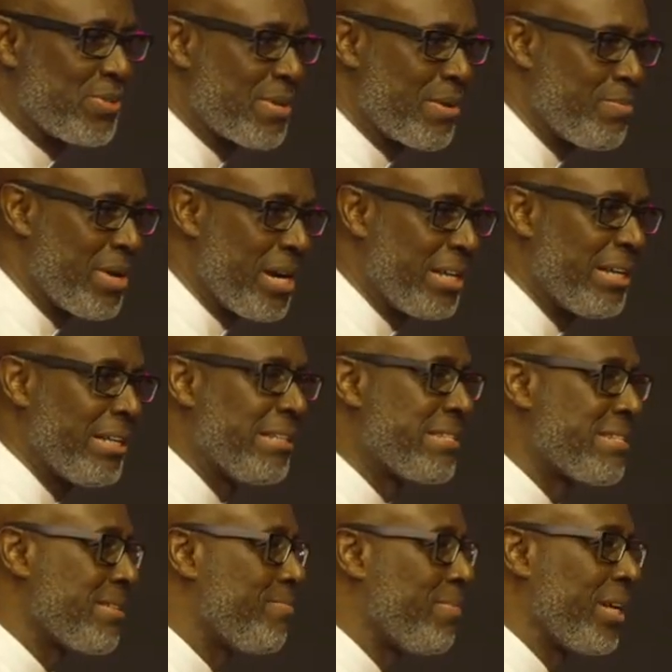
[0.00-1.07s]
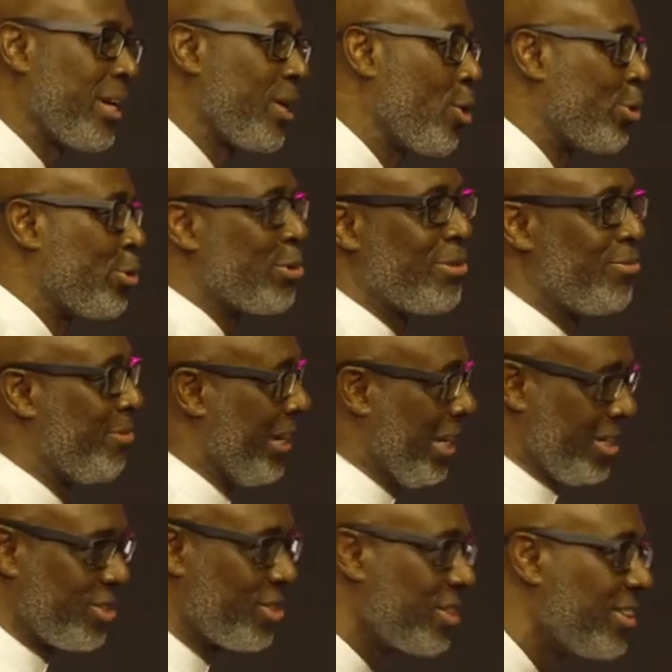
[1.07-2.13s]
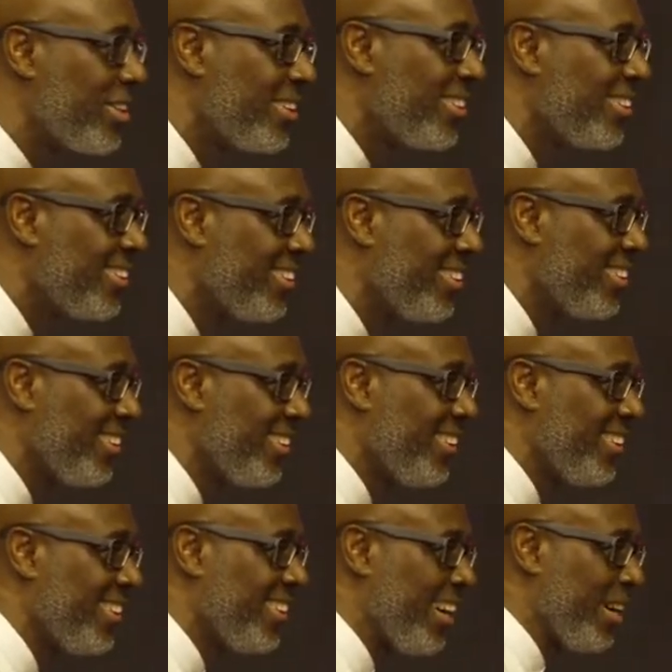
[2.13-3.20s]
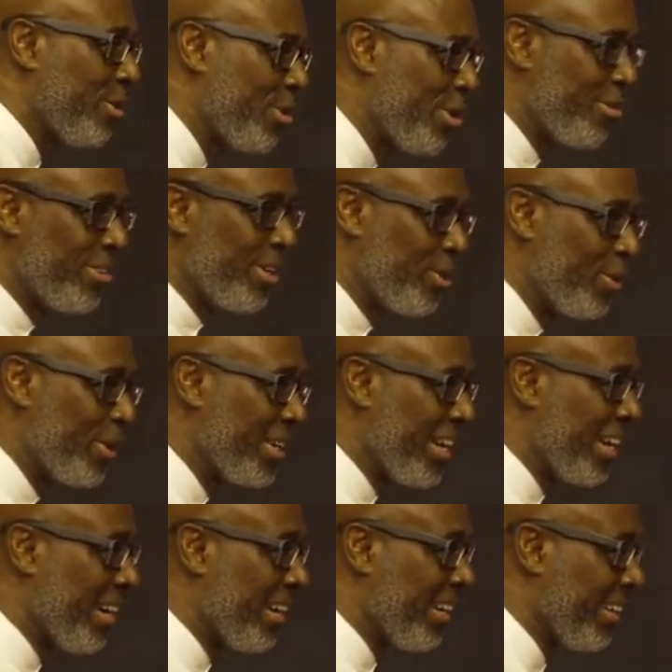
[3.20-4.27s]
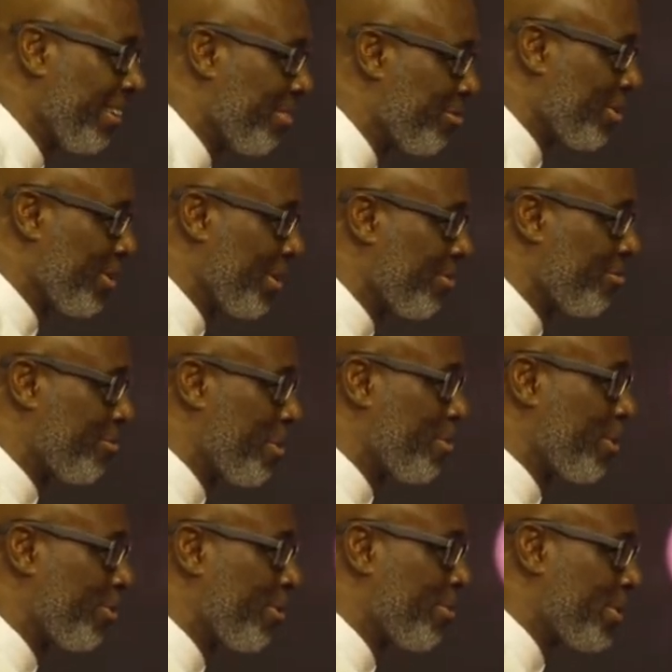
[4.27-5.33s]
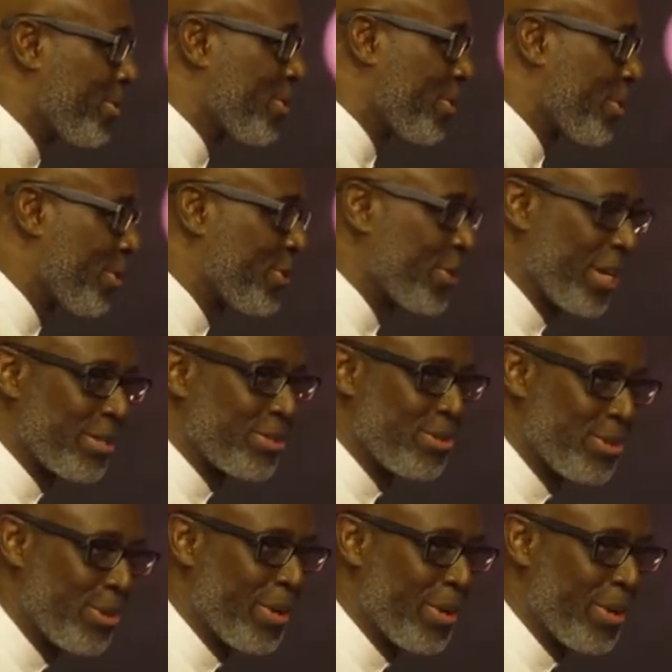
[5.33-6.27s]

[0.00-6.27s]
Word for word: December, and then December they go to the village. I don't know if they do it here, if, you, if people from this church get to